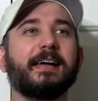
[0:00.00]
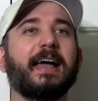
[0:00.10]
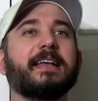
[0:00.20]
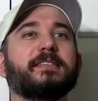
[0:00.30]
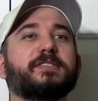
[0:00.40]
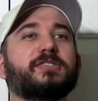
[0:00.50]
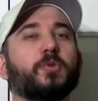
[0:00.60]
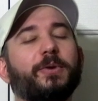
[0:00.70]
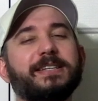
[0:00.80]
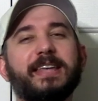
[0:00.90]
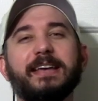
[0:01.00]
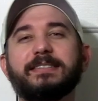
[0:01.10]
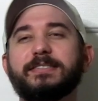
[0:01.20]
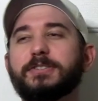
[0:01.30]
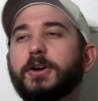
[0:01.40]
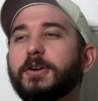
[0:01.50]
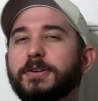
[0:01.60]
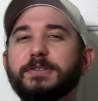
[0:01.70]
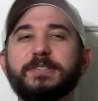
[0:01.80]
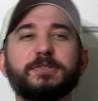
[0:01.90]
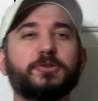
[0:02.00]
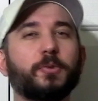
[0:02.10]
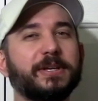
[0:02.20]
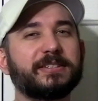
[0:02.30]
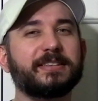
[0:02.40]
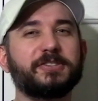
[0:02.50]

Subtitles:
and the story takes turns and twists